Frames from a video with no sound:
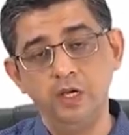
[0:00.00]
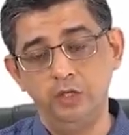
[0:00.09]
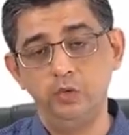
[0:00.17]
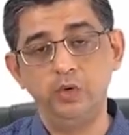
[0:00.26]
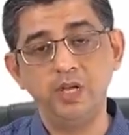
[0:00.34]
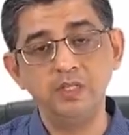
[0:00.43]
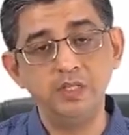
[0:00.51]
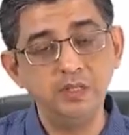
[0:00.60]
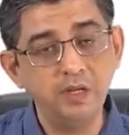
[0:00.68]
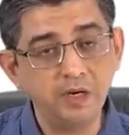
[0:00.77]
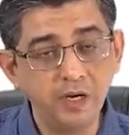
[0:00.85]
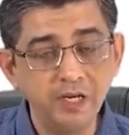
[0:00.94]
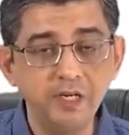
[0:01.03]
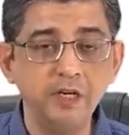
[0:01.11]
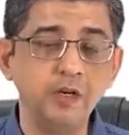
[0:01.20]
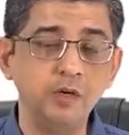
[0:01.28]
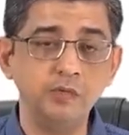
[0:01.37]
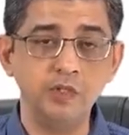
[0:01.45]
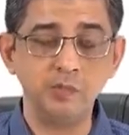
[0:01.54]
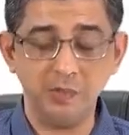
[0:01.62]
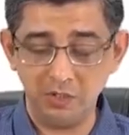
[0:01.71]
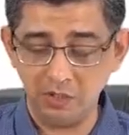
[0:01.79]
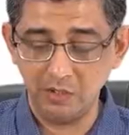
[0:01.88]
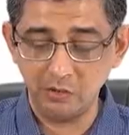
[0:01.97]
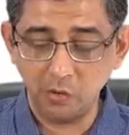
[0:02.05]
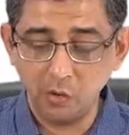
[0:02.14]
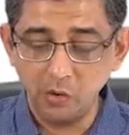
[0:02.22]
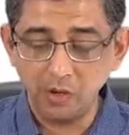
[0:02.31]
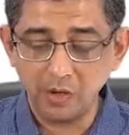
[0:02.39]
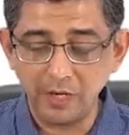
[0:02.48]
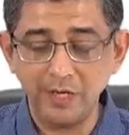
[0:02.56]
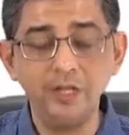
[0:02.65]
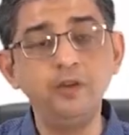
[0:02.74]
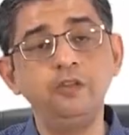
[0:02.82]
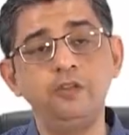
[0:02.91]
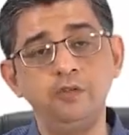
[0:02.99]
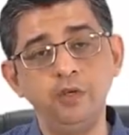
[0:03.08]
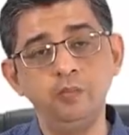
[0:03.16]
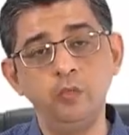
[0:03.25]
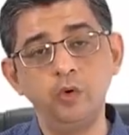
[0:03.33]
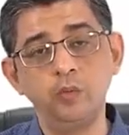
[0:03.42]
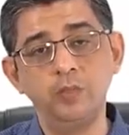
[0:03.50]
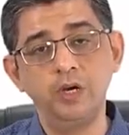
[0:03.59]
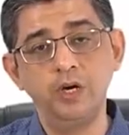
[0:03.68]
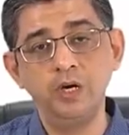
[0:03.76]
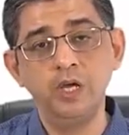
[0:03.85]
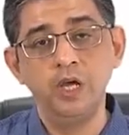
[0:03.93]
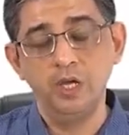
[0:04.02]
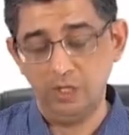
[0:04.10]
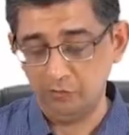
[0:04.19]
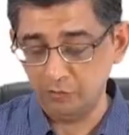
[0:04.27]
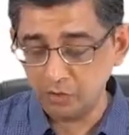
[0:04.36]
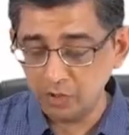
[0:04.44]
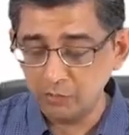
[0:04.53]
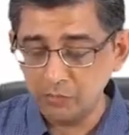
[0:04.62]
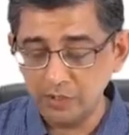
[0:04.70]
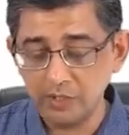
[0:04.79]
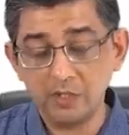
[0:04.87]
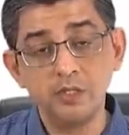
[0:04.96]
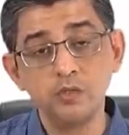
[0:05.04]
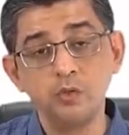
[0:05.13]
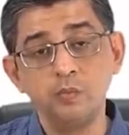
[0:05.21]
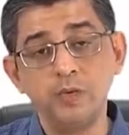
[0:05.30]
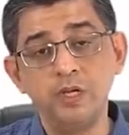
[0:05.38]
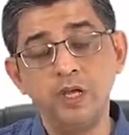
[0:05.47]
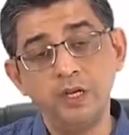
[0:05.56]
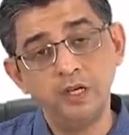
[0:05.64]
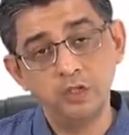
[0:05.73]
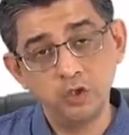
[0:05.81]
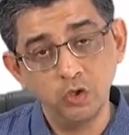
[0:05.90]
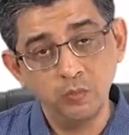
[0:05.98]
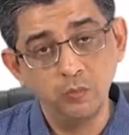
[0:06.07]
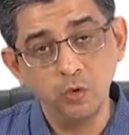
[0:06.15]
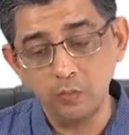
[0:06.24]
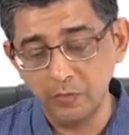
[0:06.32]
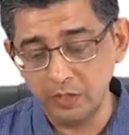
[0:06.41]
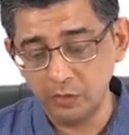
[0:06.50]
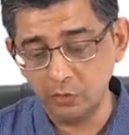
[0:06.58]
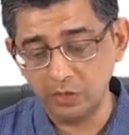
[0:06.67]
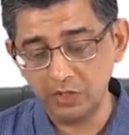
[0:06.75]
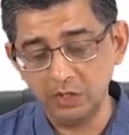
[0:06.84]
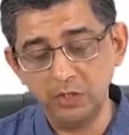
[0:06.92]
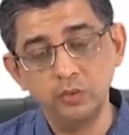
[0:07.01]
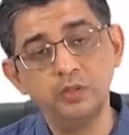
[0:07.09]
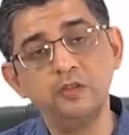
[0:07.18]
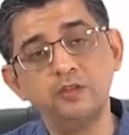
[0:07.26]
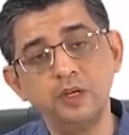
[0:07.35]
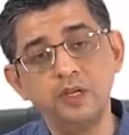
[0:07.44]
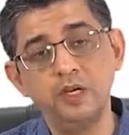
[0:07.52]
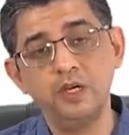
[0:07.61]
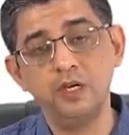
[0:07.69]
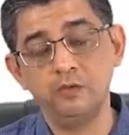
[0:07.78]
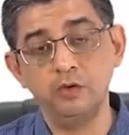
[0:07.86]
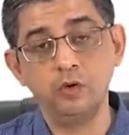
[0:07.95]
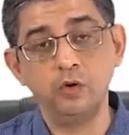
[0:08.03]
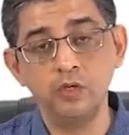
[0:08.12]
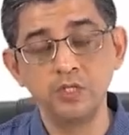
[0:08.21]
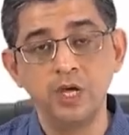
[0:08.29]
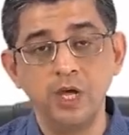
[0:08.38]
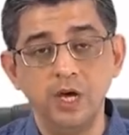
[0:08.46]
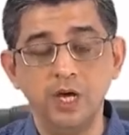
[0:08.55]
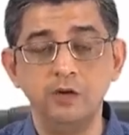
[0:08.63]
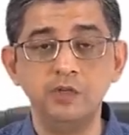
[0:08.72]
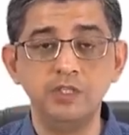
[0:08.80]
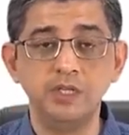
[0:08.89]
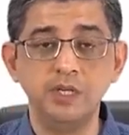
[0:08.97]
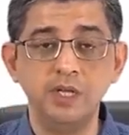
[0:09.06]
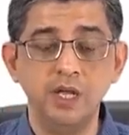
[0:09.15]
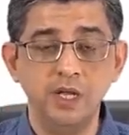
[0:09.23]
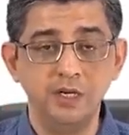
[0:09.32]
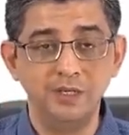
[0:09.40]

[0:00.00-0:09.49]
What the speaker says: You can see the right atria of this patient is already receiving more blood. If you keep the ductus open and ensure more blood to rush into the circuit, it will cause, I would say,